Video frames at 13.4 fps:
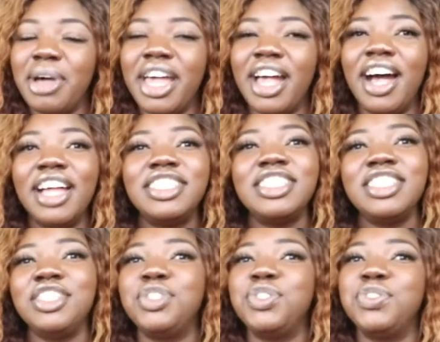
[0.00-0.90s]
My heart
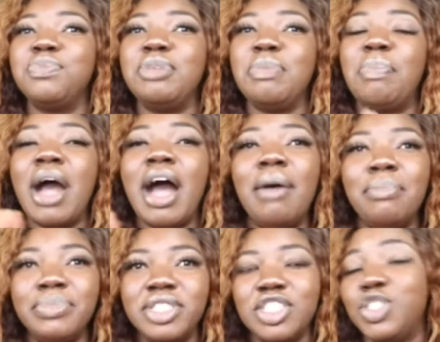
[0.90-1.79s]
needs to be
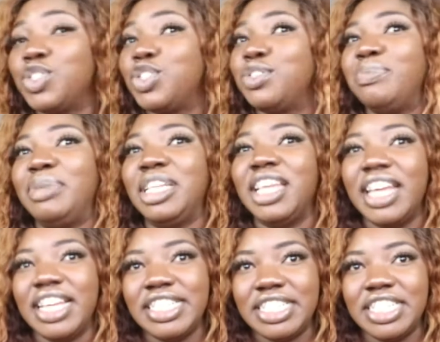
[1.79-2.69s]
pumped. It shouldn't be
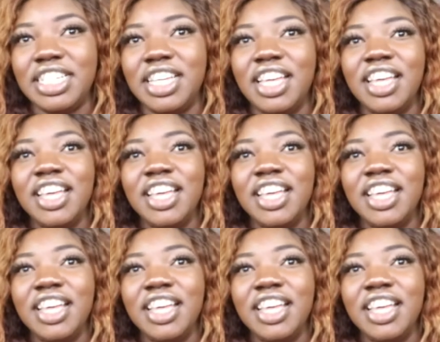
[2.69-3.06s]
lazy.